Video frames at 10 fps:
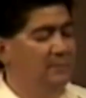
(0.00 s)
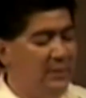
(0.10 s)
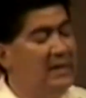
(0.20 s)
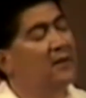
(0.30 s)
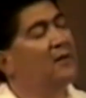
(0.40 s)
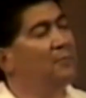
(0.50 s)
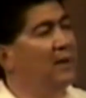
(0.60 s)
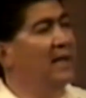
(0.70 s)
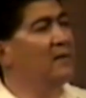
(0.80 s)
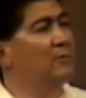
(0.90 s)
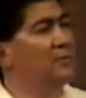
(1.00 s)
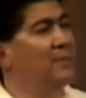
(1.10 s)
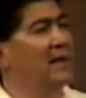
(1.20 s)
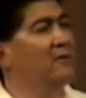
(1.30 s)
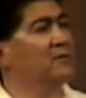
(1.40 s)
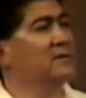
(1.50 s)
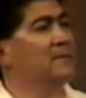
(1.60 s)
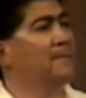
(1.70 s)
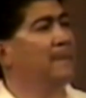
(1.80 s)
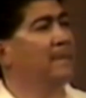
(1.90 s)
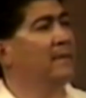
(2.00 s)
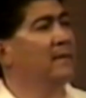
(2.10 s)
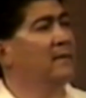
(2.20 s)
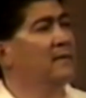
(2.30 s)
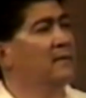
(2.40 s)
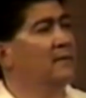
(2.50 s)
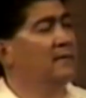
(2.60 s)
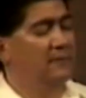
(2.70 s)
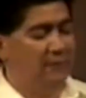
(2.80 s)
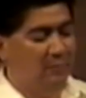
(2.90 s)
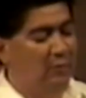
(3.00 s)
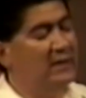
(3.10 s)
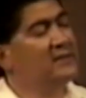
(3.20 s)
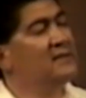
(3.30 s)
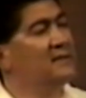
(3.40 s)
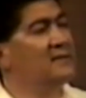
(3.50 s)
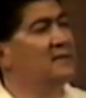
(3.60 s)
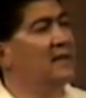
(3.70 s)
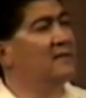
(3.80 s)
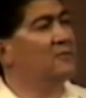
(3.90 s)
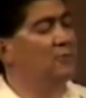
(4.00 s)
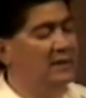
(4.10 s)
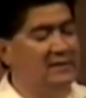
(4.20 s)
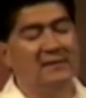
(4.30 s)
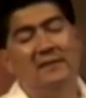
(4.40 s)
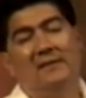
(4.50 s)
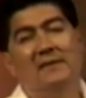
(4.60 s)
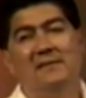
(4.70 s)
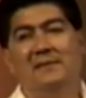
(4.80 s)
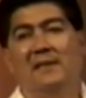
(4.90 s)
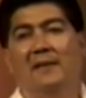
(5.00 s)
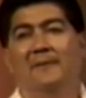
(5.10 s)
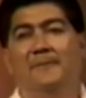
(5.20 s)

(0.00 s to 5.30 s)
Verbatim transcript: being on a plane with Miles from Washington State to Washington, D.C.,